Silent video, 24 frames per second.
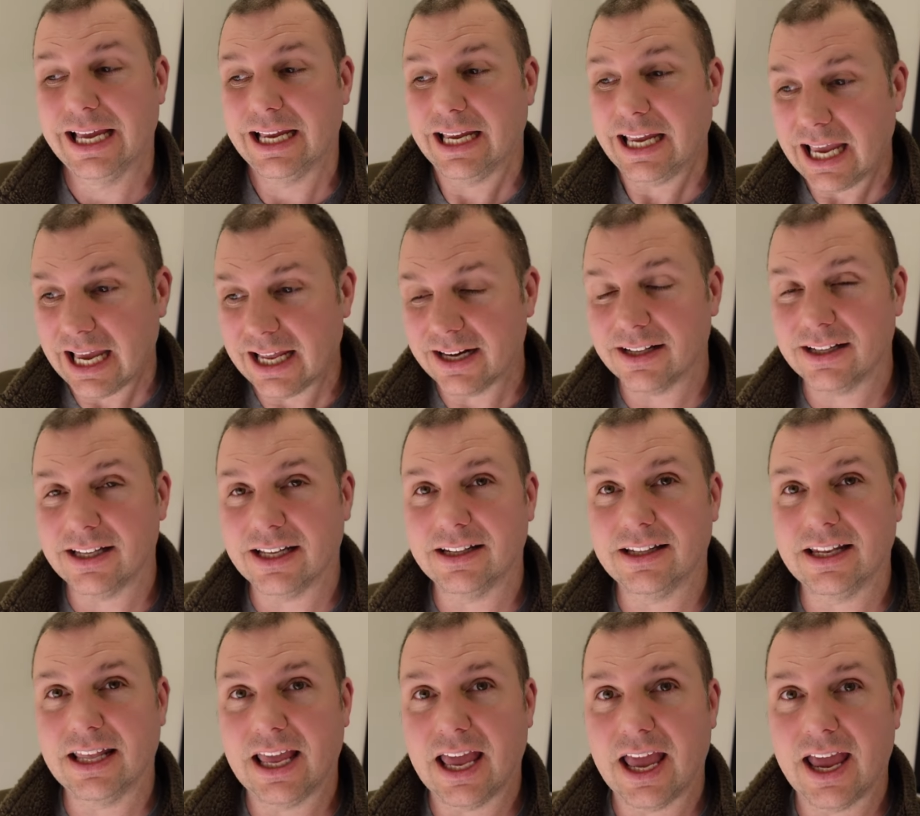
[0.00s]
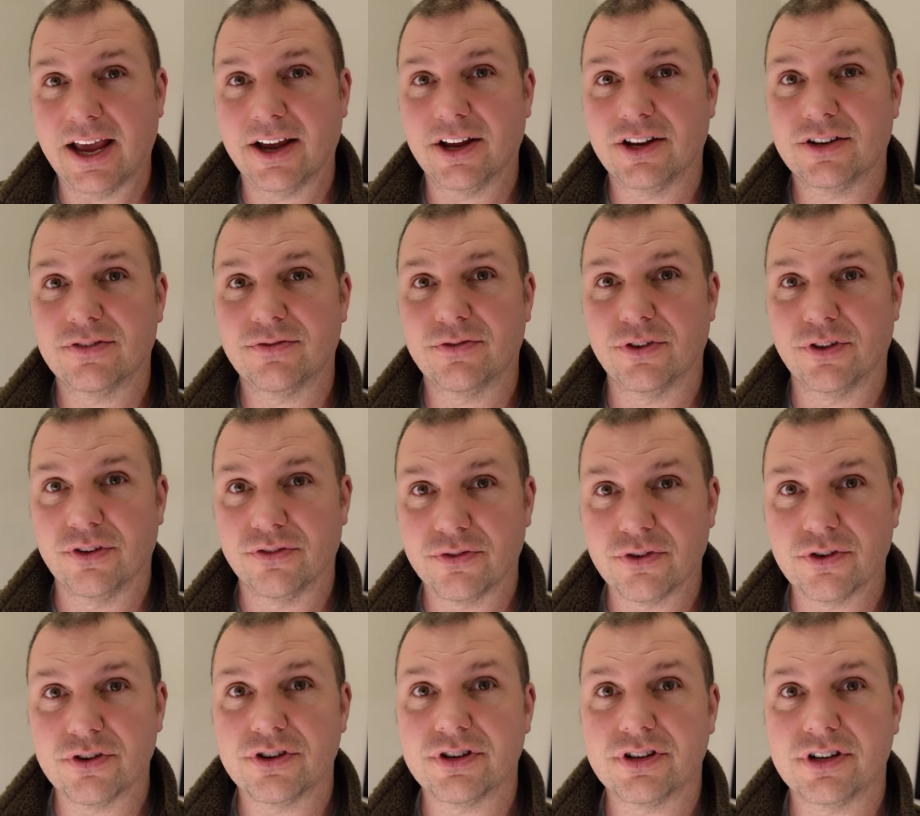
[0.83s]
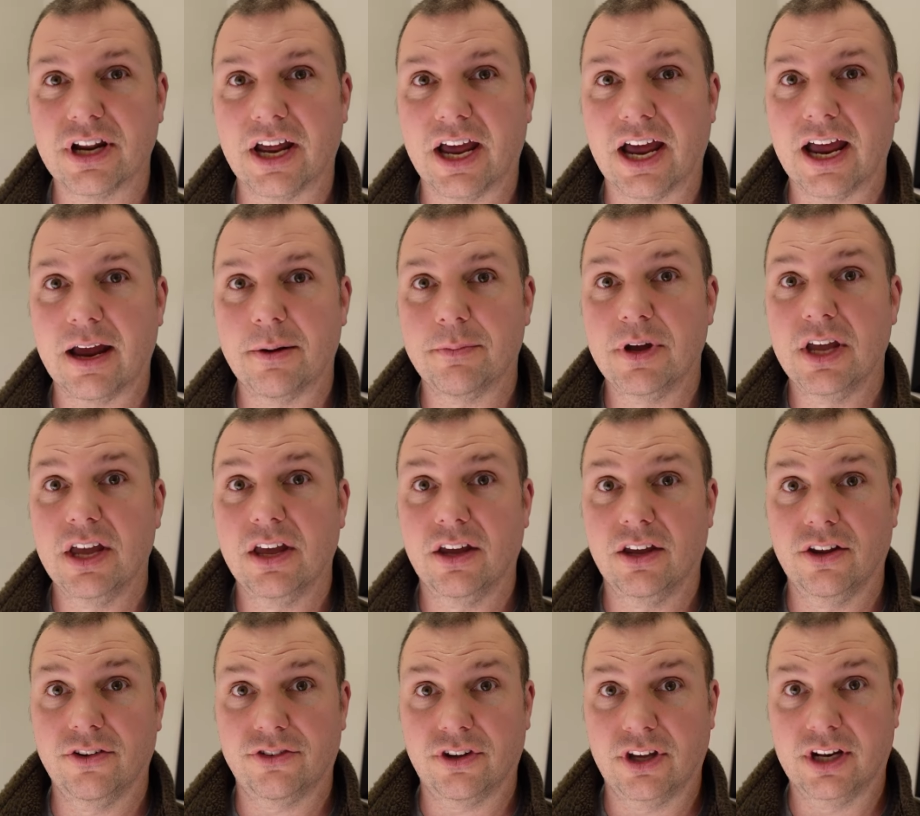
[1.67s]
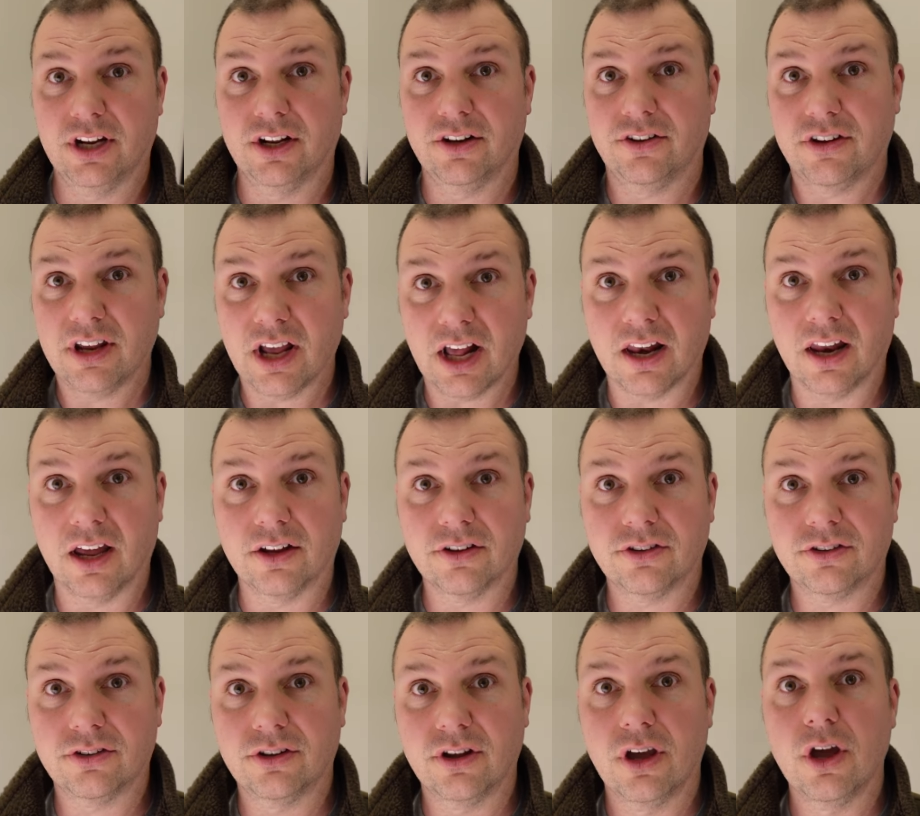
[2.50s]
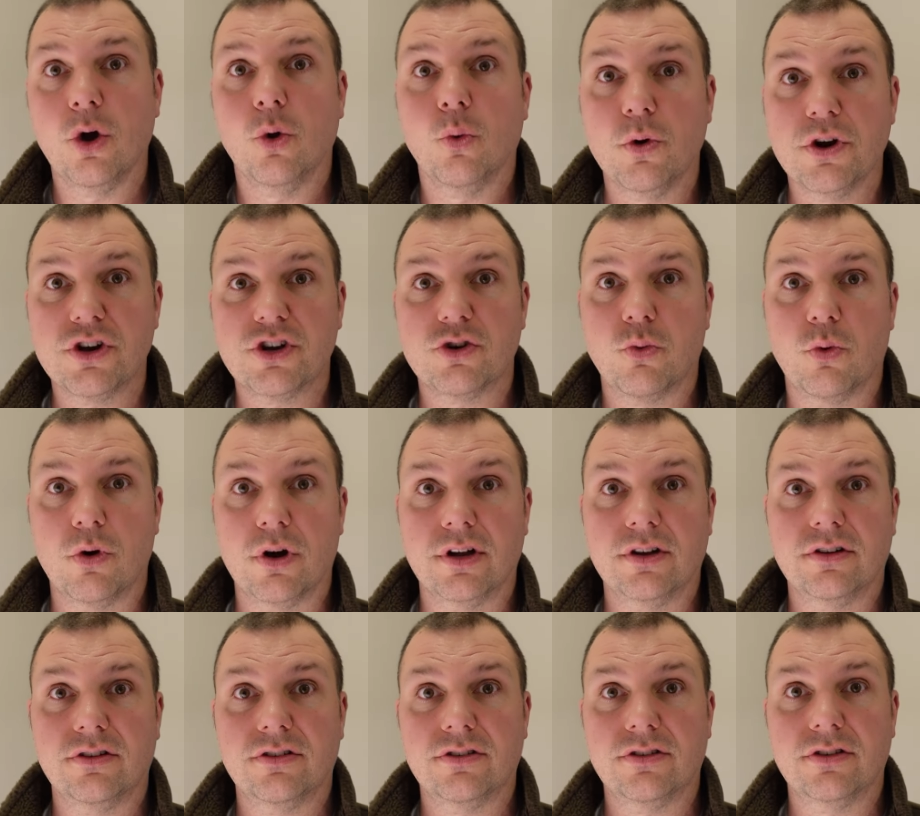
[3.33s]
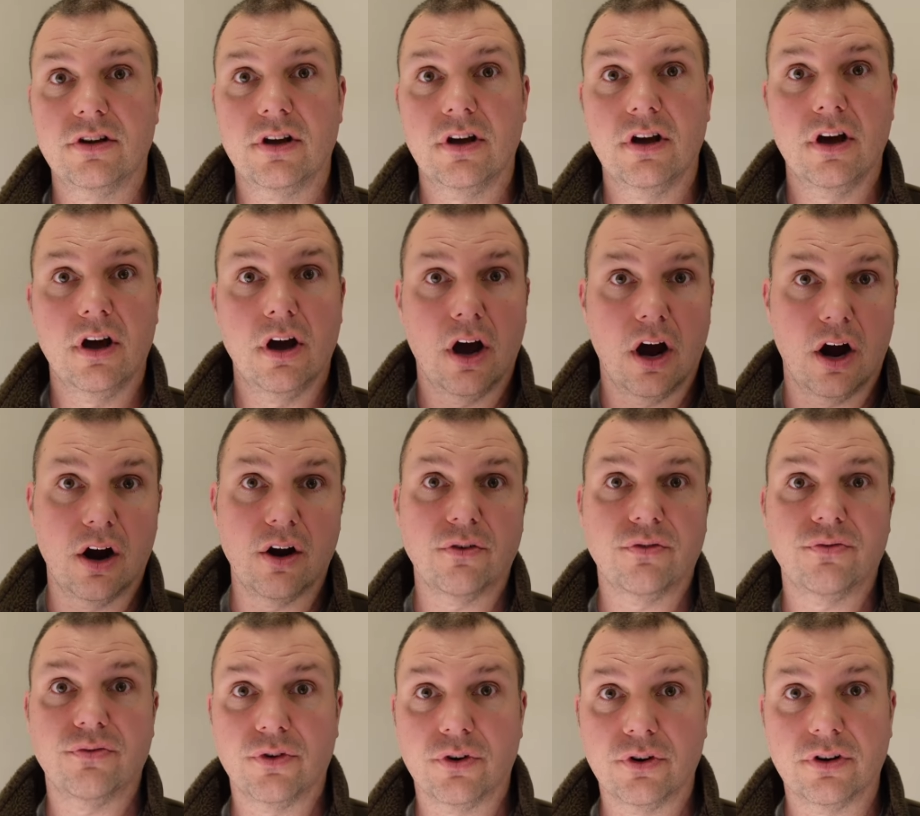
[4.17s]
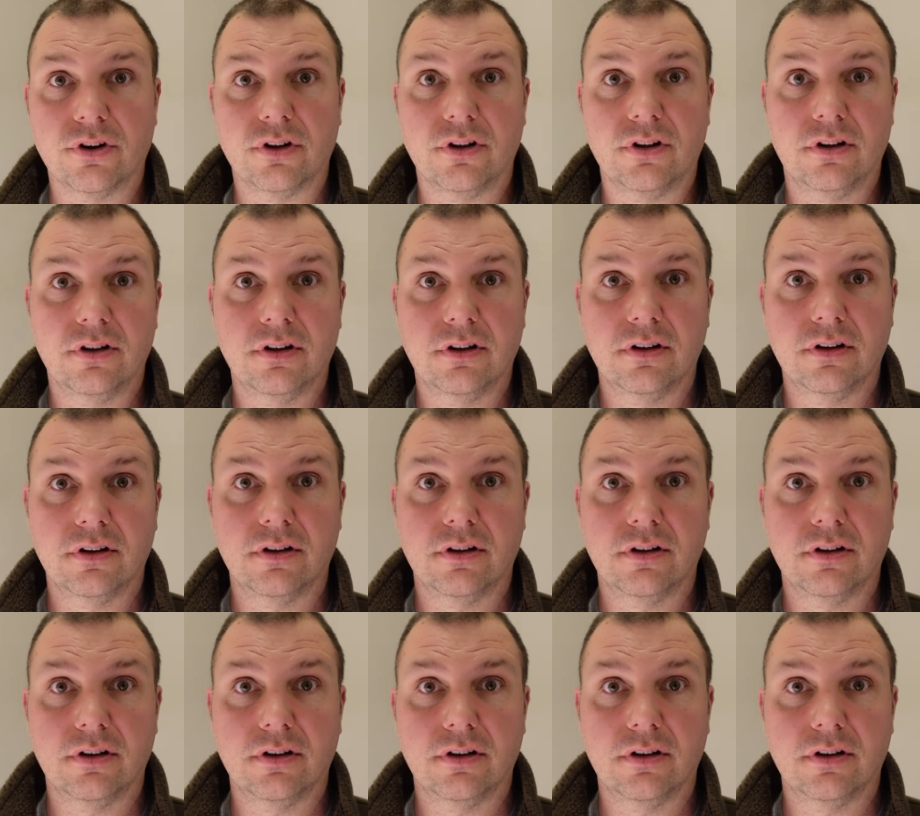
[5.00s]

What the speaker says: Candling the eggs for the first time is gonna tell us which ones are fertile,